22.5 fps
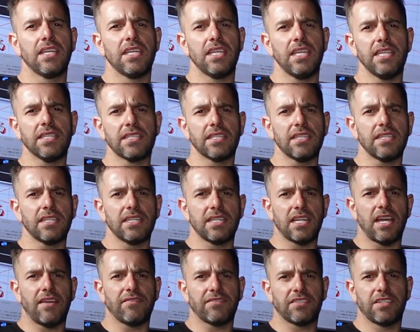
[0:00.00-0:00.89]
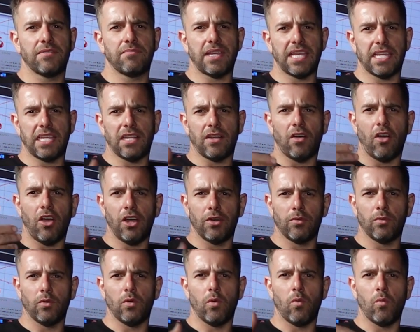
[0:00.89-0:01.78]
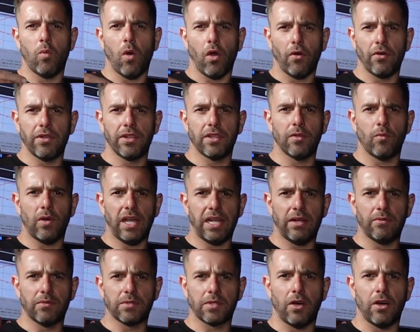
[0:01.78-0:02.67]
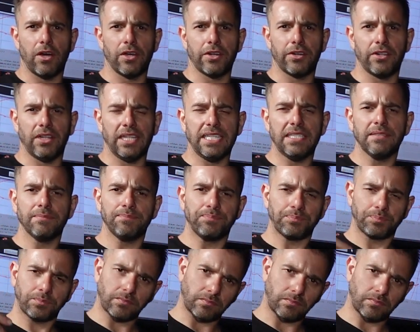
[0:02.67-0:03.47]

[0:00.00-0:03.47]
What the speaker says: isn't enough to make it idle or warrant the way it was idling,